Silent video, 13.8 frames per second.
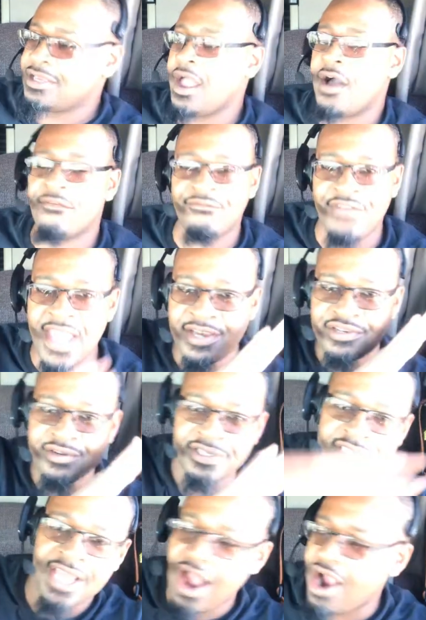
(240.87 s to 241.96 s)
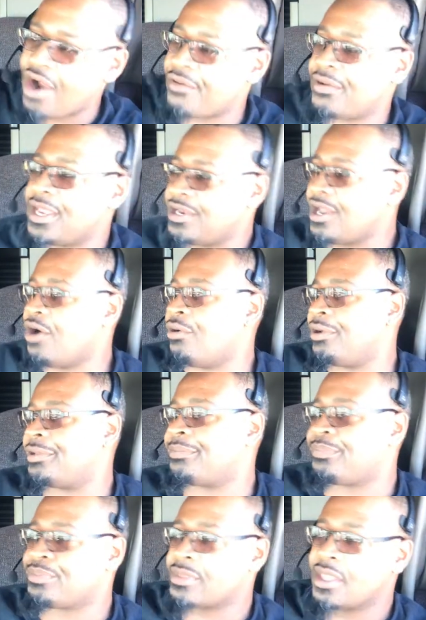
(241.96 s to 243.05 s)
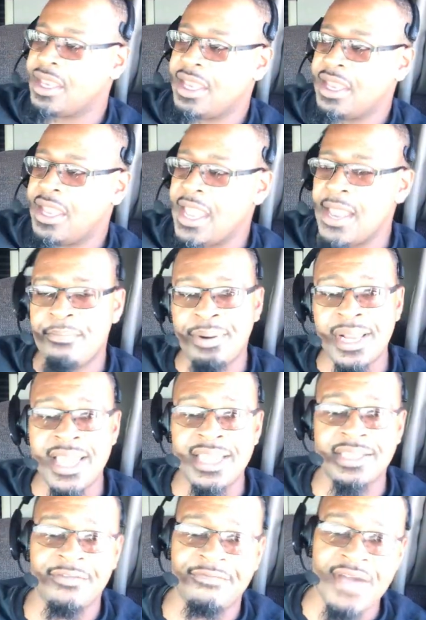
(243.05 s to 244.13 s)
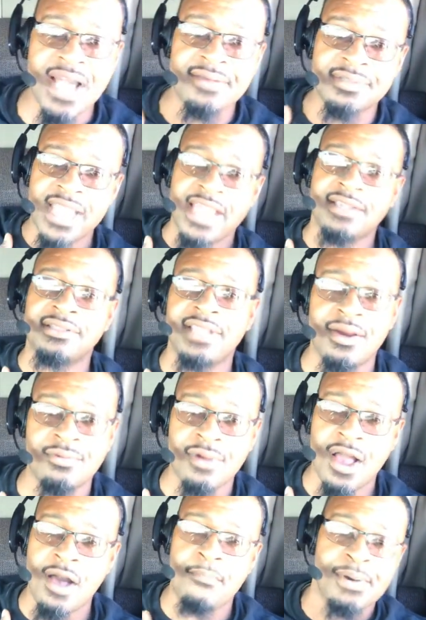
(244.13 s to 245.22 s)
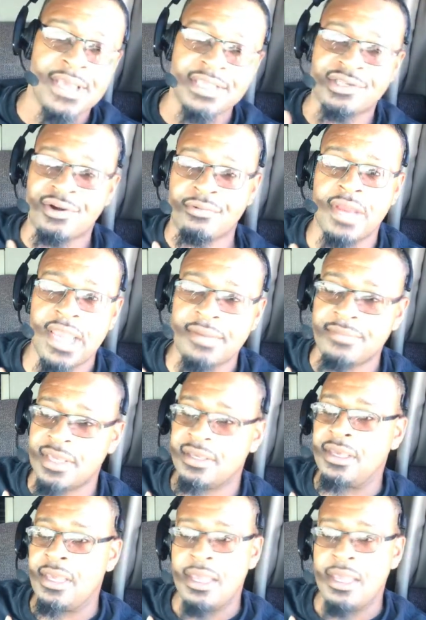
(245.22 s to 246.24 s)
Y'all veterans, y'all already know it. And please, if I'm saying something wrong, please correct me.